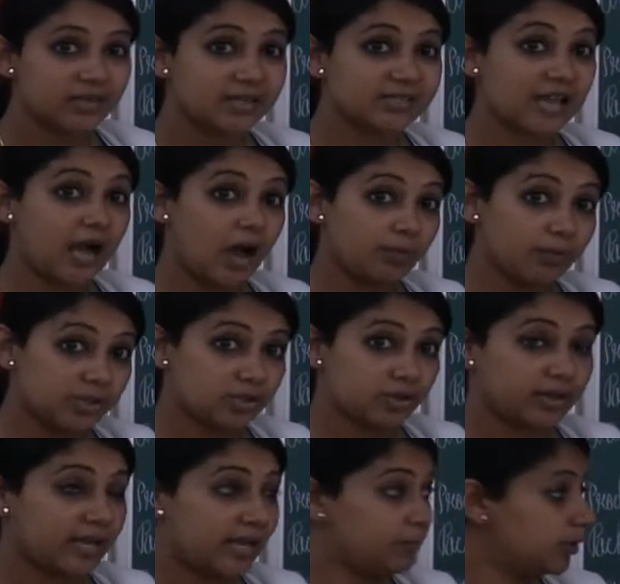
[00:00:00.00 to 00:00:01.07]
is how much you
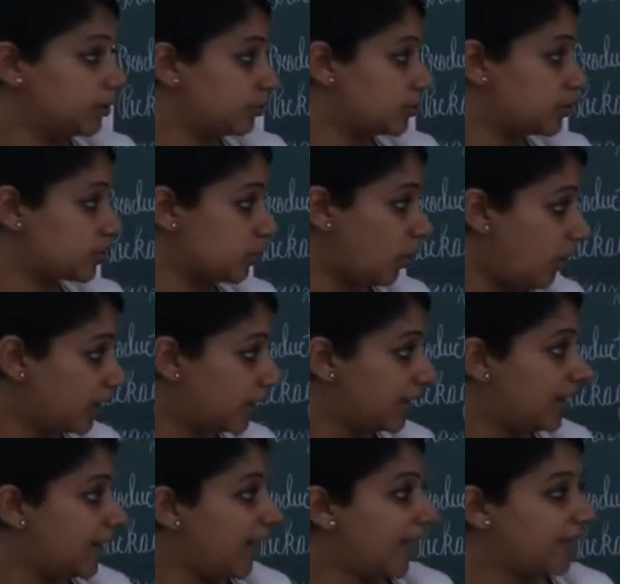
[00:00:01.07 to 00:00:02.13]
are able to
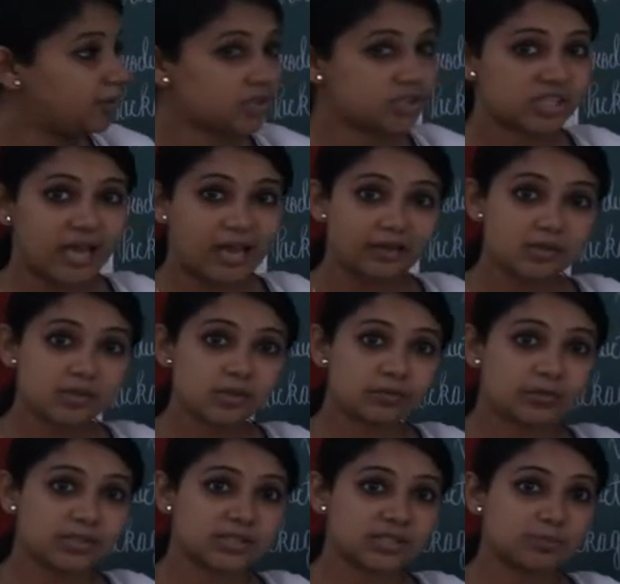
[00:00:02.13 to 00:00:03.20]
stock, and your channels
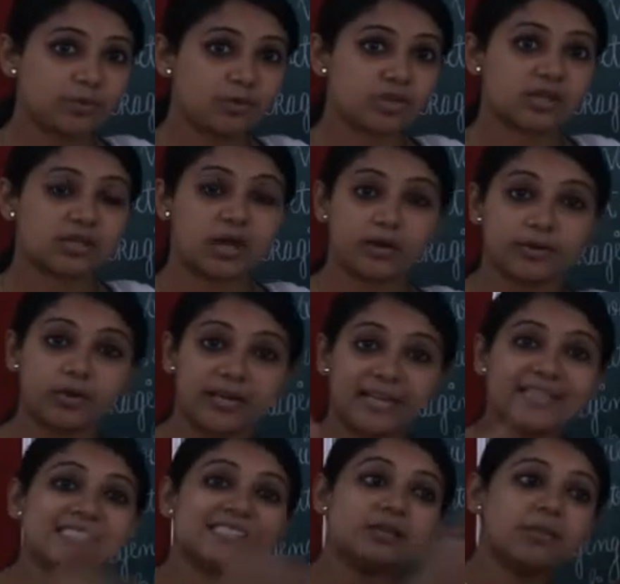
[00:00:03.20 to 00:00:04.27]
of distribution are
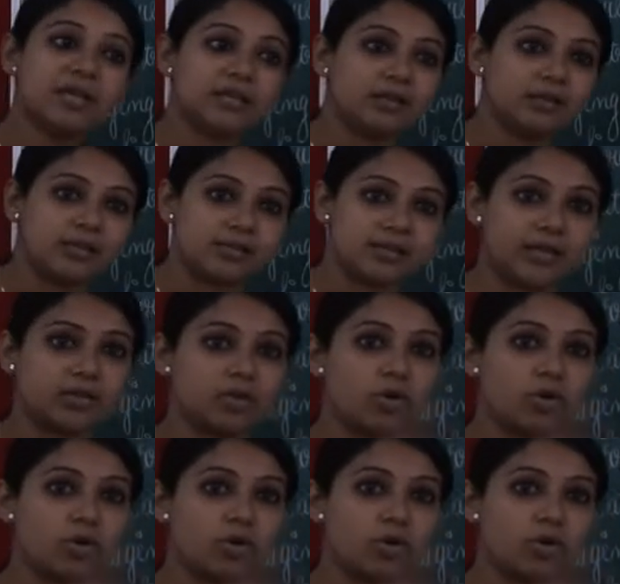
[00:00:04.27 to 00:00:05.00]
your intermediaries, like your